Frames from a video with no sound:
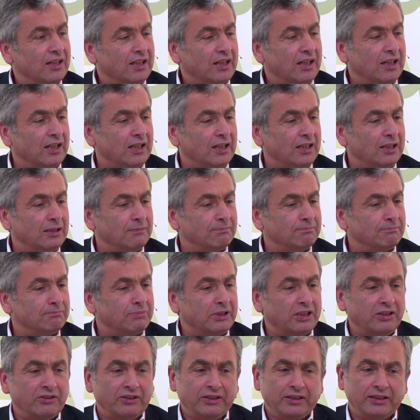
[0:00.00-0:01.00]

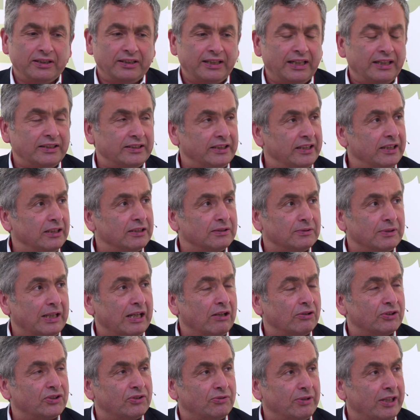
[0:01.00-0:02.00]
But other than that, yeah,
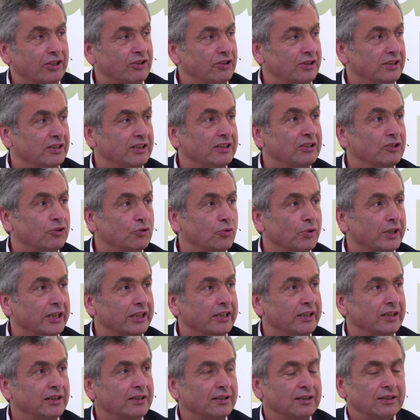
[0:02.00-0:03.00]
our strategy didn't
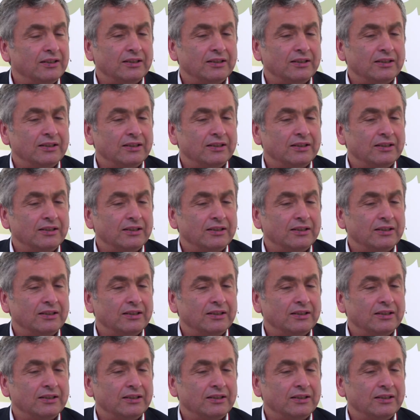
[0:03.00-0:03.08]
really